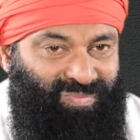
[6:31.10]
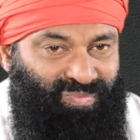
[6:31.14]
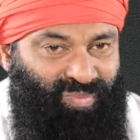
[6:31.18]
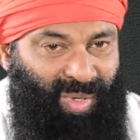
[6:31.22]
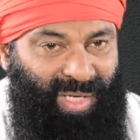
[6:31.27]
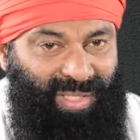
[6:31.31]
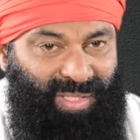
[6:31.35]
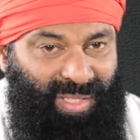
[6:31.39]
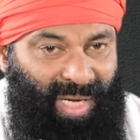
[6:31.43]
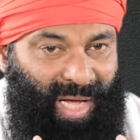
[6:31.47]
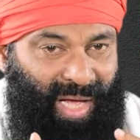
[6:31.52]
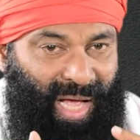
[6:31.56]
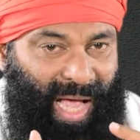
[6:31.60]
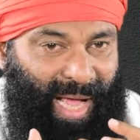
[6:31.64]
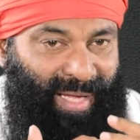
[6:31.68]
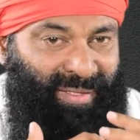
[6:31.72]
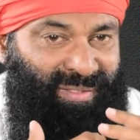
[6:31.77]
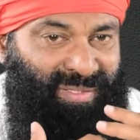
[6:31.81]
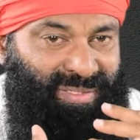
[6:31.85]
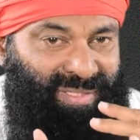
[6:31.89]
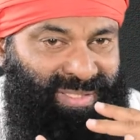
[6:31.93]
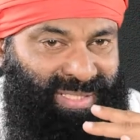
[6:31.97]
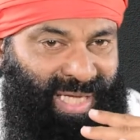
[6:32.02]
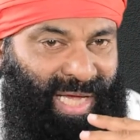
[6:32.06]
But at
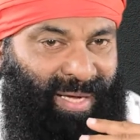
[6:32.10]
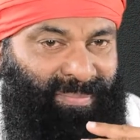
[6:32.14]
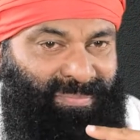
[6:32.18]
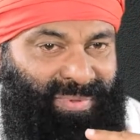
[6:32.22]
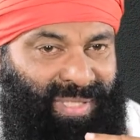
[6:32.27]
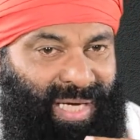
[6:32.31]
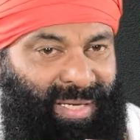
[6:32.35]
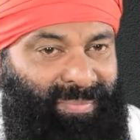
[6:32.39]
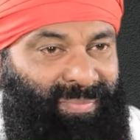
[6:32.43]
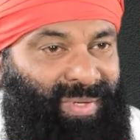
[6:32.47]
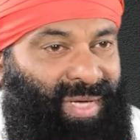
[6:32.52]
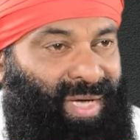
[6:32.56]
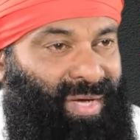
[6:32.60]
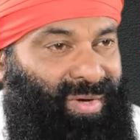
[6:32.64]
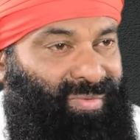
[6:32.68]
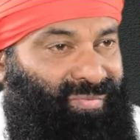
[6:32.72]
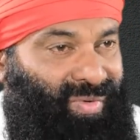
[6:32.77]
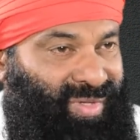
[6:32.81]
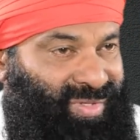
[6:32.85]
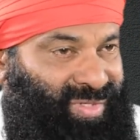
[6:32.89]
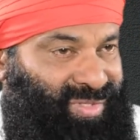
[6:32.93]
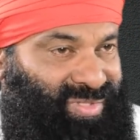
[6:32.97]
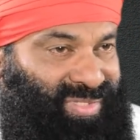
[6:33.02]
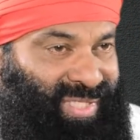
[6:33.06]
the same time,
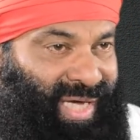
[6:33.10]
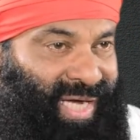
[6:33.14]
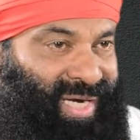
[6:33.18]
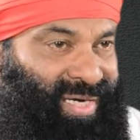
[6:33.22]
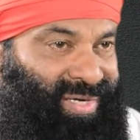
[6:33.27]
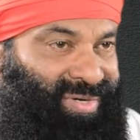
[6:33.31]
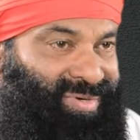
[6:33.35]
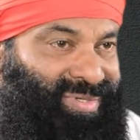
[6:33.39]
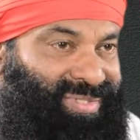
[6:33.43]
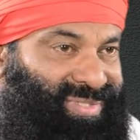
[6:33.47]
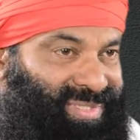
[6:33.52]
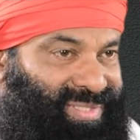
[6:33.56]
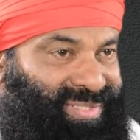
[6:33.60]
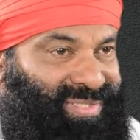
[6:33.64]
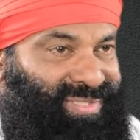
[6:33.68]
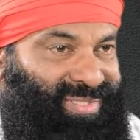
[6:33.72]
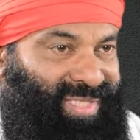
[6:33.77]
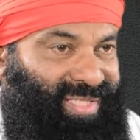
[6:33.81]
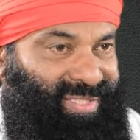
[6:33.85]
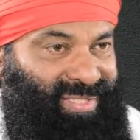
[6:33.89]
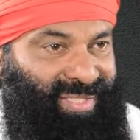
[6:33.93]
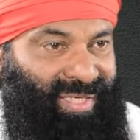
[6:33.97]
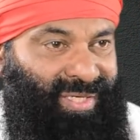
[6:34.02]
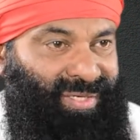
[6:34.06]
when the child looks
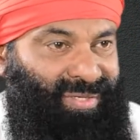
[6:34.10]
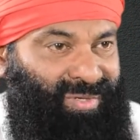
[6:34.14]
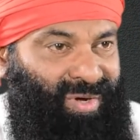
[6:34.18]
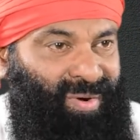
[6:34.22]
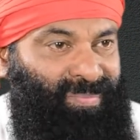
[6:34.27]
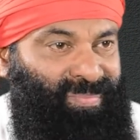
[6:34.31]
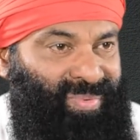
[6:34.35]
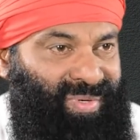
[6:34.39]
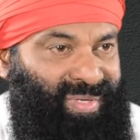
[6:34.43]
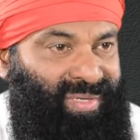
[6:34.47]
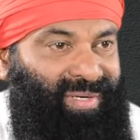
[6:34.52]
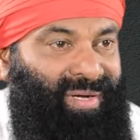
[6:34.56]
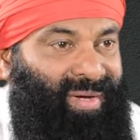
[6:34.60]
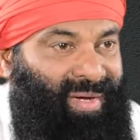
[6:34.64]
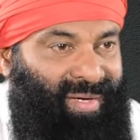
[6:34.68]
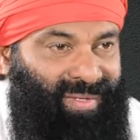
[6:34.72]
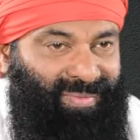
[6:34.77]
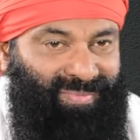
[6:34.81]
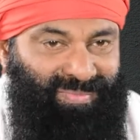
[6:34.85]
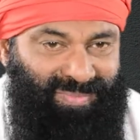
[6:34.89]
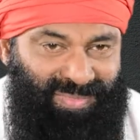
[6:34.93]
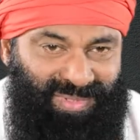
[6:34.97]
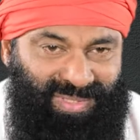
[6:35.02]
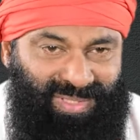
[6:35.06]
at a robber,
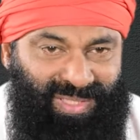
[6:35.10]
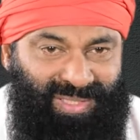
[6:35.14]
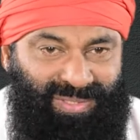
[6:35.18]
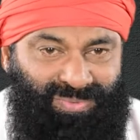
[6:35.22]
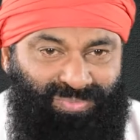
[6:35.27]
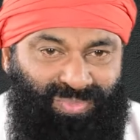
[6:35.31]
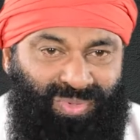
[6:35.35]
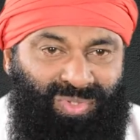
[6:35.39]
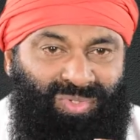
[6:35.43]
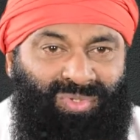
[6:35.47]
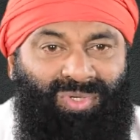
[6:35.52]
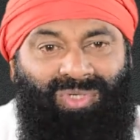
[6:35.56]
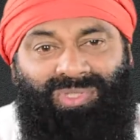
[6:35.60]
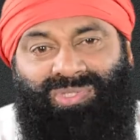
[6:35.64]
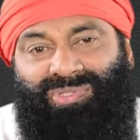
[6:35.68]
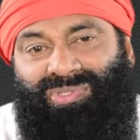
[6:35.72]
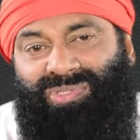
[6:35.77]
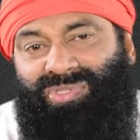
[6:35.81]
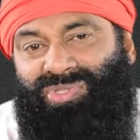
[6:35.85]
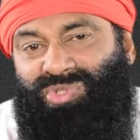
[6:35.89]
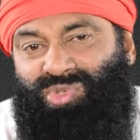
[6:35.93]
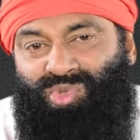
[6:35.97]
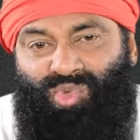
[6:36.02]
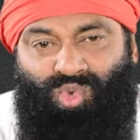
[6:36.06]
just because
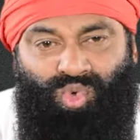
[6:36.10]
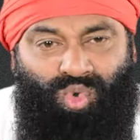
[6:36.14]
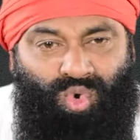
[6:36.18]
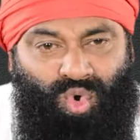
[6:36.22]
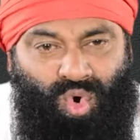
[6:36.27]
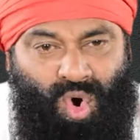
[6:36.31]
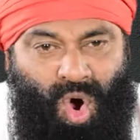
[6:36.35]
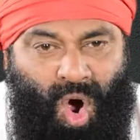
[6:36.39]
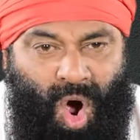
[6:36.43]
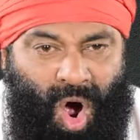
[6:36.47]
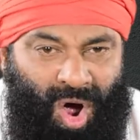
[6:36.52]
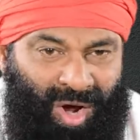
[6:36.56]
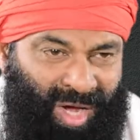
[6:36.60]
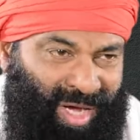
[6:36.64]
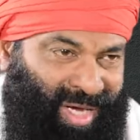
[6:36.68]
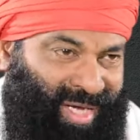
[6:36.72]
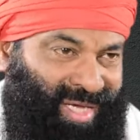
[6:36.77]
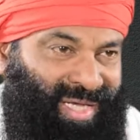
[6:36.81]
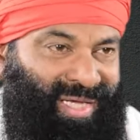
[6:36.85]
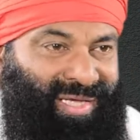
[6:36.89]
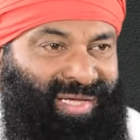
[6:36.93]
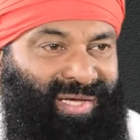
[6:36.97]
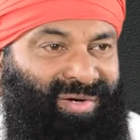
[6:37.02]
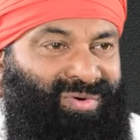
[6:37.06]
he's
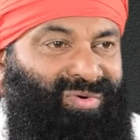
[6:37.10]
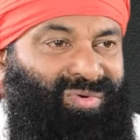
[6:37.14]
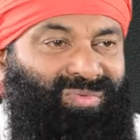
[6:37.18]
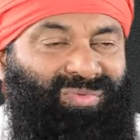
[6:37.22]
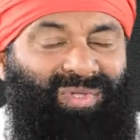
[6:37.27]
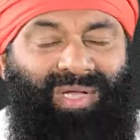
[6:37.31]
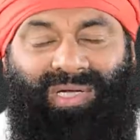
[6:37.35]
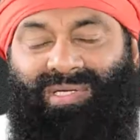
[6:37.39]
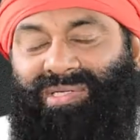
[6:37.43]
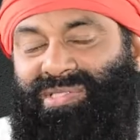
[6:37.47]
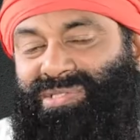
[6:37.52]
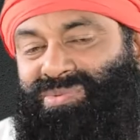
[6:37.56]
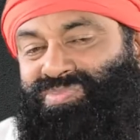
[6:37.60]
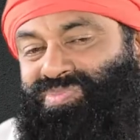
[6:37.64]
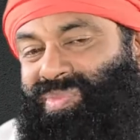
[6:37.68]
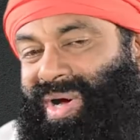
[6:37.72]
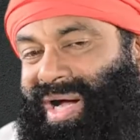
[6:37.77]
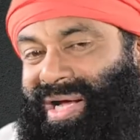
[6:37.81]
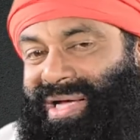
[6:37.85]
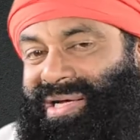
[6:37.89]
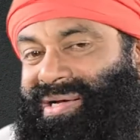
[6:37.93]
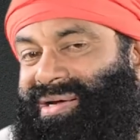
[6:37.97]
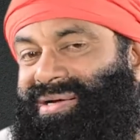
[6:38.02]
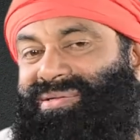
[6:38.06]
strong, he can know that the
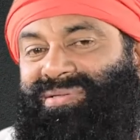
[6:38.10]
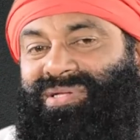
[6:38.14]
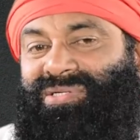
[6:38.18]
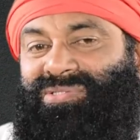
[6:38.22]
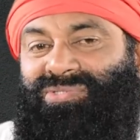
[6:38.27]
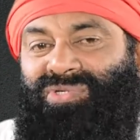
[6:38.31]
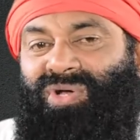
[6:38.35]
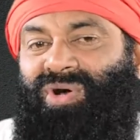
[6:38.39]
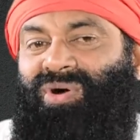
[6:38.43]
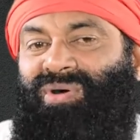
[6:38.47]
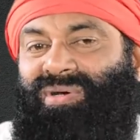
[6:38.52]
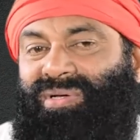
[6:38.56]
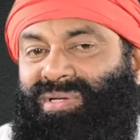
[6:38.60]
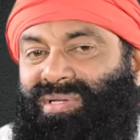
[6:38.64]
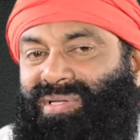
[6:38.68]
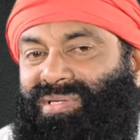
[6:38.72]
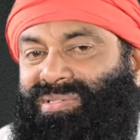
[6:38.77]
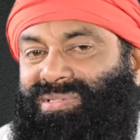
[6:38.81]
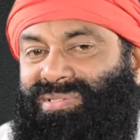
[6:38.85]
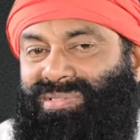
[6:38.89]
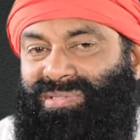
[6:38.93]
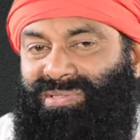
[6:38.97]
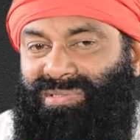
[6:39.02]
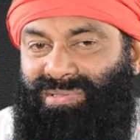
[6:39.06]
smile and the talk
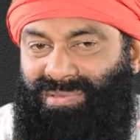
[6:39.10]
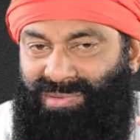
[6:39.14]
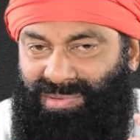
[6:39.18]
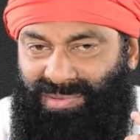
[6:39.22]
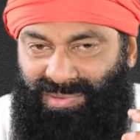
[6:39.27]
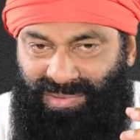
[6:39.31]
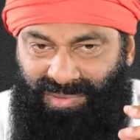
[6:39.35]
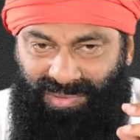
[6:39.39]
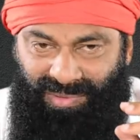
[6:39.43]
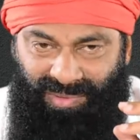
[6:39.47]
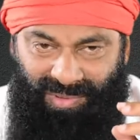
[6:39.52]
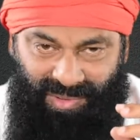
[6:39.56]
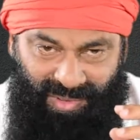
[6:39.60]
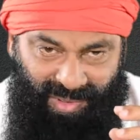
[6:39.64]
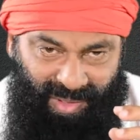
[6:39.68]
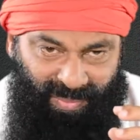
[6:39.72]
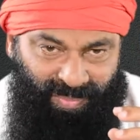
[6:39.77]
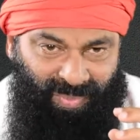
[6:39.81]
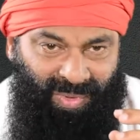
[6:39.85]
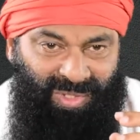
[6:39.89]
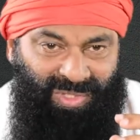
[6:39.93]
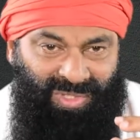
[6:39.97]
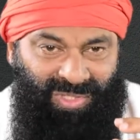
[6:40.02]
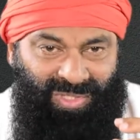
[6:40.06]
is
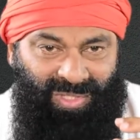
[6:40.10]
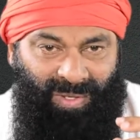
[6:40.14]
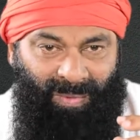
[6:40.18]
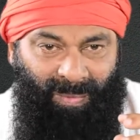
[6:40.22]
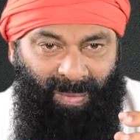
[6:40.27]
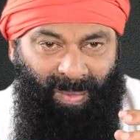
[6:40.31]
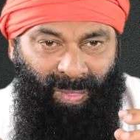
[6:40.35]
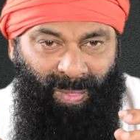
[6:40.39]
rubbish.